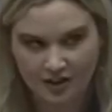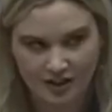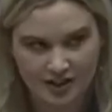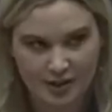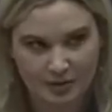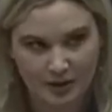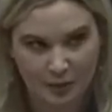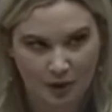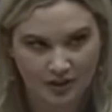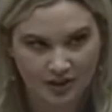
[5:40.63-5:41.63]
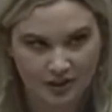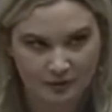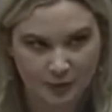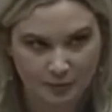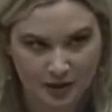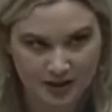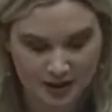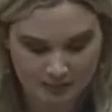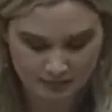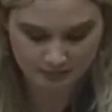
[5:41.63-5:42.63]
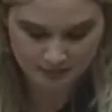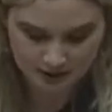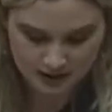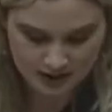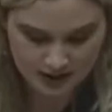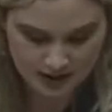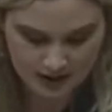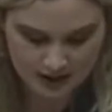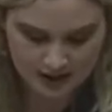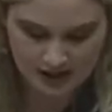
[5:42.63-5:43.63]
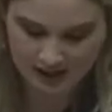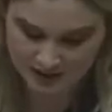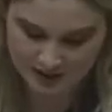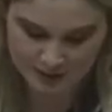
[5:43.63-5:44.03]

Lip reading: just about the Washington football team and its